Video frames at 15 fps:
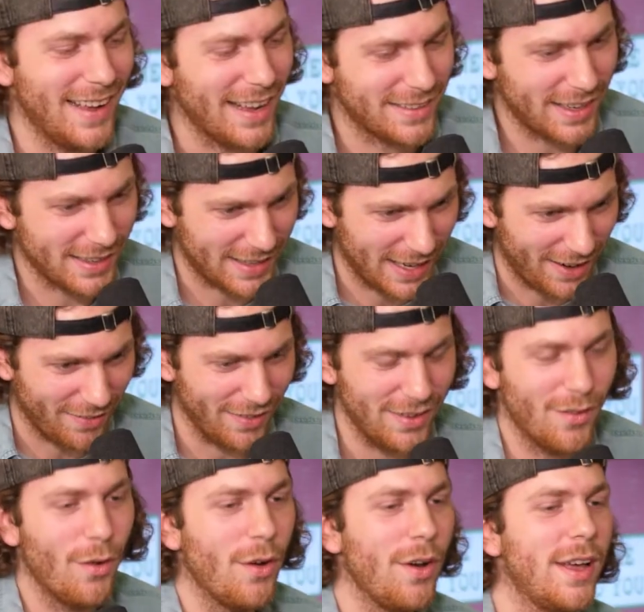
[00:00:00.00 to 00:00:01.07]
I'll take that one.
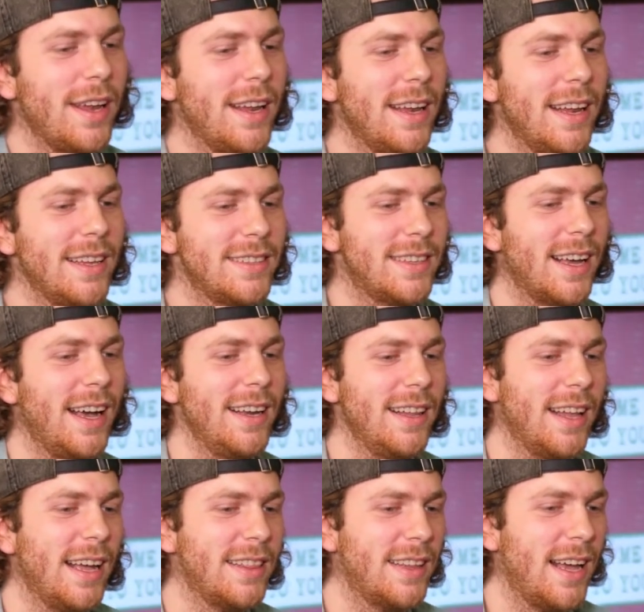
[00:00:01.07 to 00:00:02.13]
Well, and it is kind of
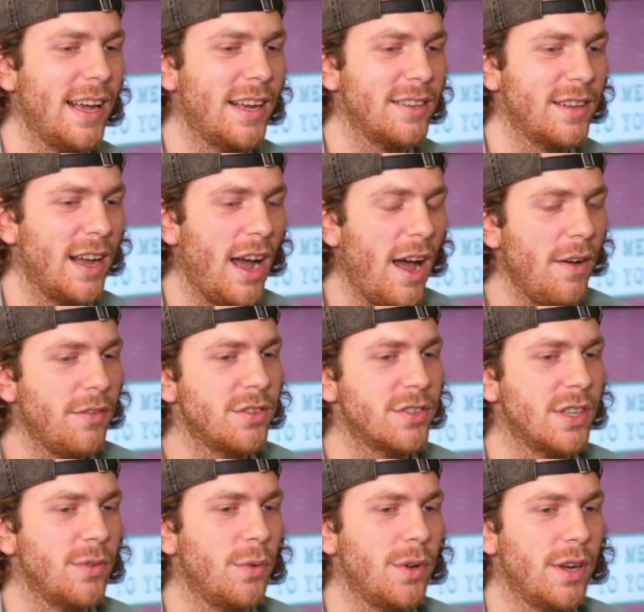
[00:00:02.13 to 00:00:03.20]
like that because I
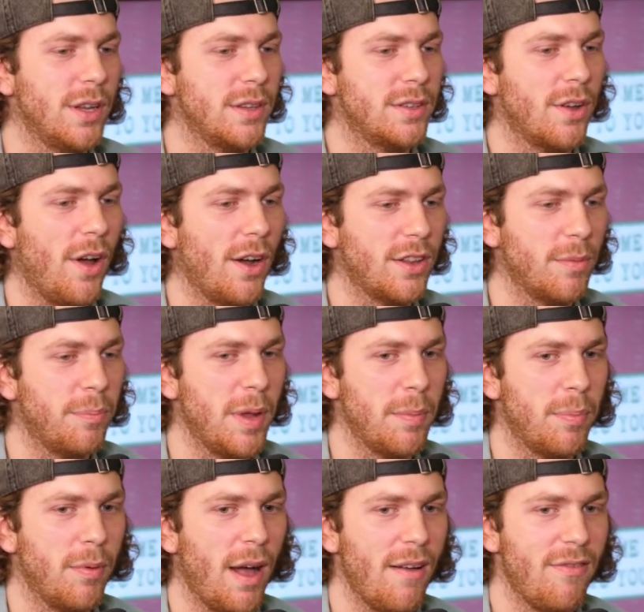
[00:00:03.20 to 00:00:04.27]
obviously want to talk to
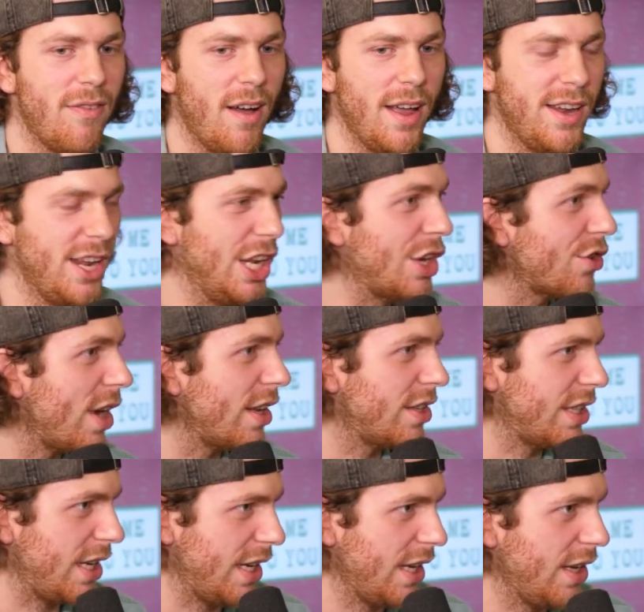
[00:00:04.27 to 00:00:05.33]
people I find
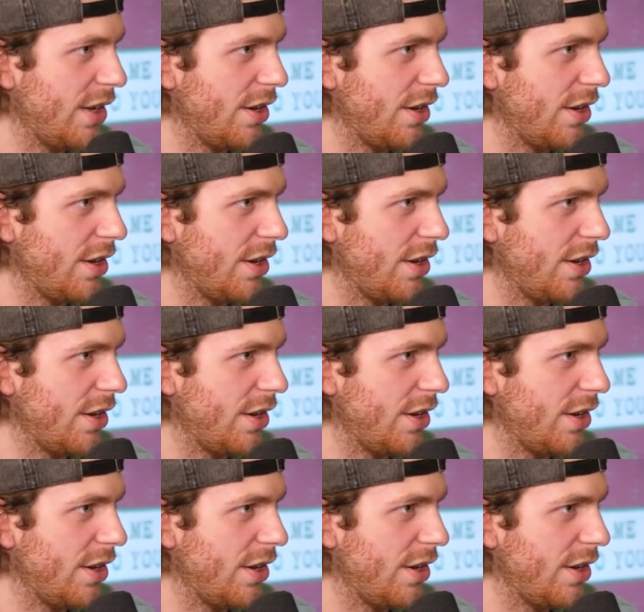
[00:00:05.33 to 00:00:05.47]
interesting.